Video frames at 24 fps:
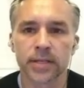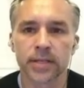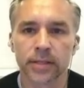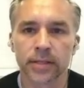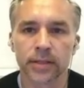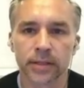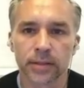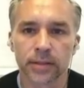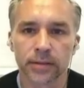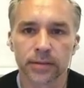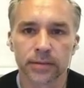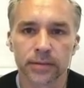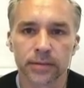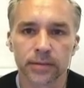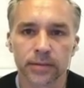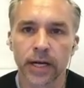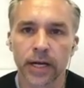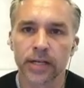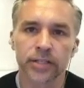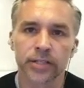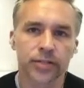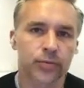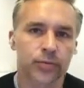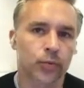here,
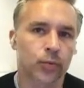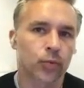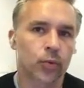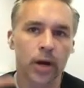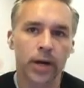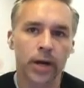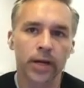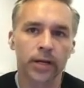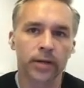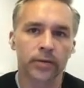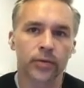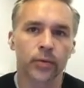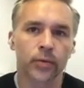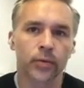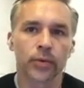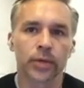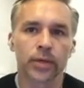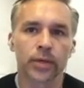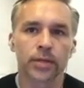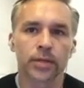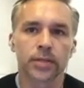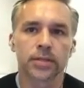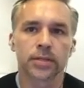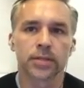right? Just running through
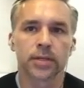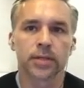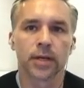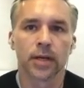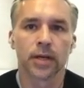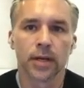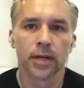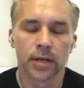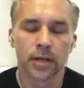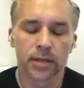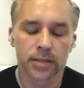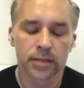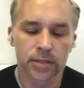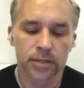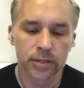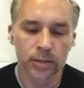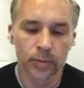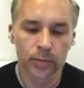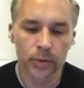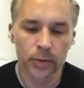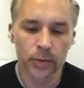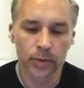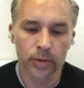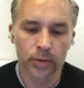this
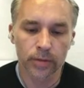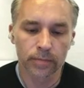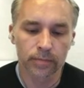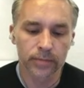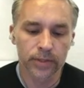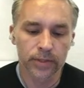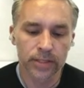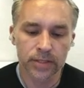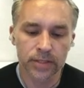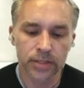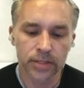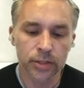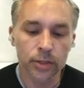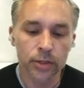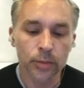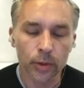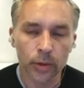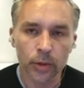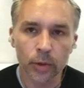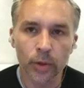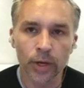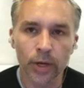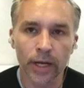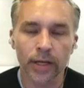super, just super
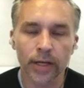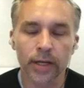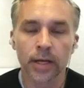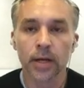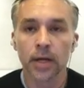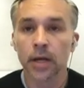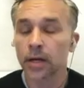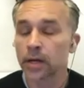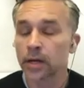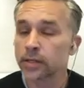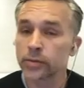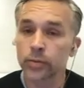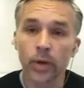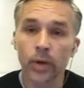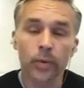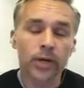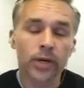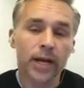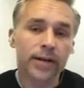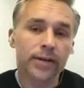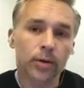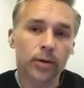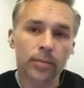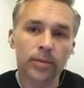quick. Because what would
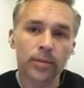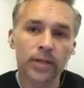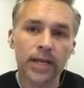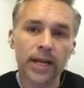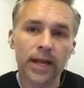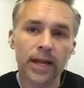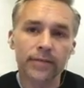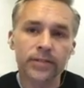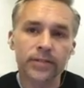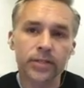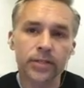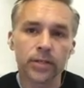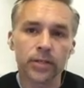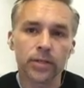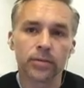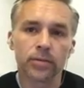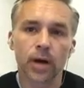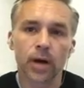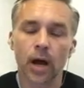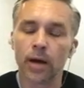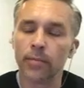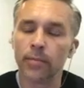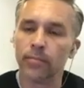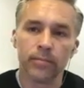I normally have to
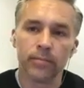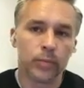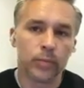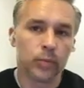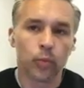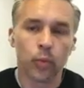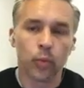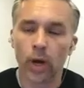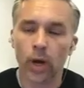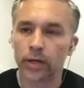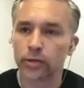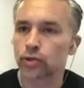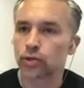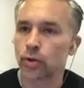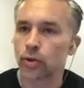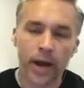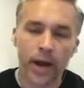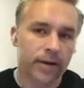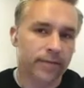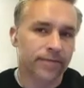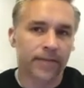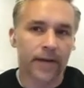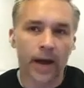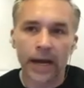do? I'm, what,
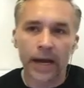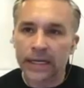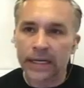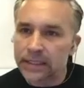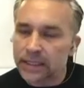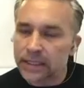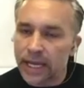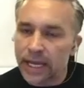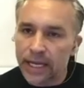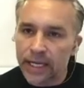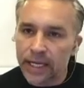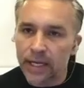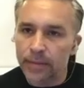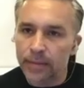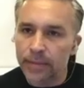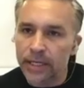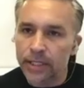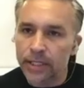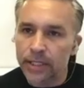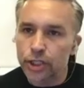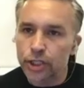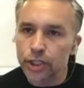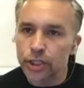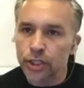try to find a lake
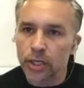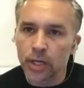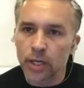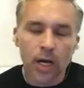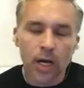image,